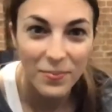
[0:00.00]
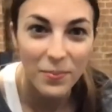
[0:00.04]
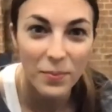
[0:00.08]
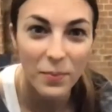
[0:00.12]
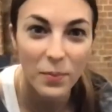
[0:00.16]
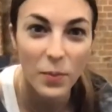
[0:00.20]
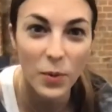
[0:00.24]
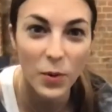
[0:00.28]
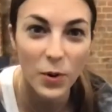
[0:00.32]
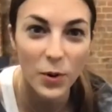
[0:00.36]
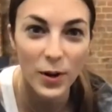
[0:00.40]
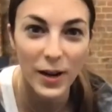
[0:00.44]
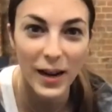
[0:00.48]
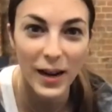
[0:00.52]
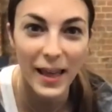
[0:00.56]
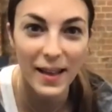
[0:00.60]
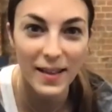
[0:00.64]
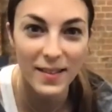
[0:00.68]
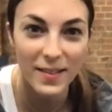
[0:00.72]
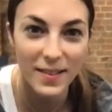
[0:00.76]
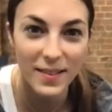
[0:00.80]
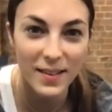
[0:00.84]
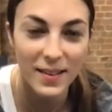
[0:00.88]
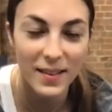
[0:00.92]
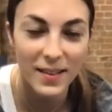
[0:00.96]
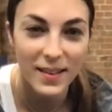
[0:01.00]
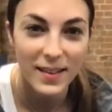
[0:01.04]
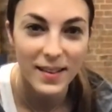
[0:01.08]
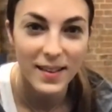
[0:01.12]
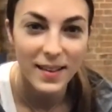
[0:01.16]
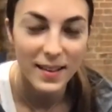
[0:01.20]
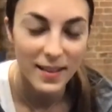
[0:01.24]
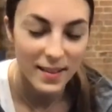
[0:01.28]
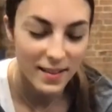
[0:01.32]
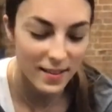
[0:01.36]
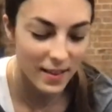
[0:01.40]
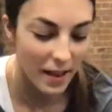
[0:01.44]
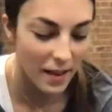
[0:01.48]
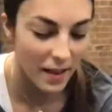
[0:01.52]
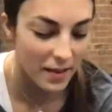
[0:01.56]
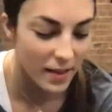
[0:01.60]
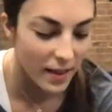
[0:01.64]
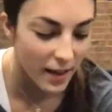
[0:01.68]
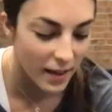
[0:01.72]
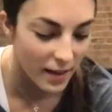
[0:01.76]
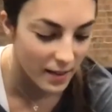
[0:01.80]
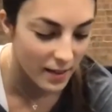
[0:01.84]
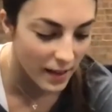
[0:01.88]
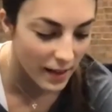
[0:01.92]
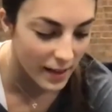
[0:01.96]
More or less.
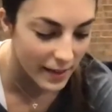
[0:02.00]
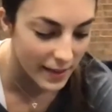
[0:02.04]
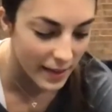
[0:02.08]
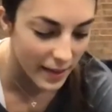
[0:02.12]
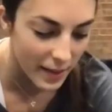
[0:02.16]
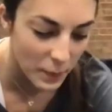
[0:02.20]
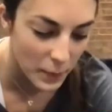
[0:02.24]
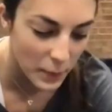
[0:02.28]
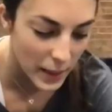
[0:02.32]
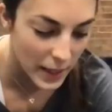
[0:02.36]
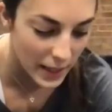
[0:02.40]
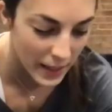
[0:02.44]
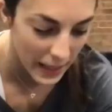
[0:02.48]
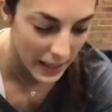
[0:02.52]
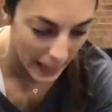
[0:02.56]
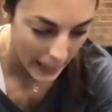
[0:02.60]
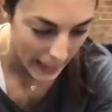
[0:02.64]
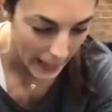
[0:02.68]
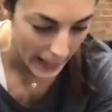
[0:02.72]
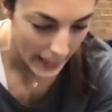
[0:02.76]
Saskia is hating me.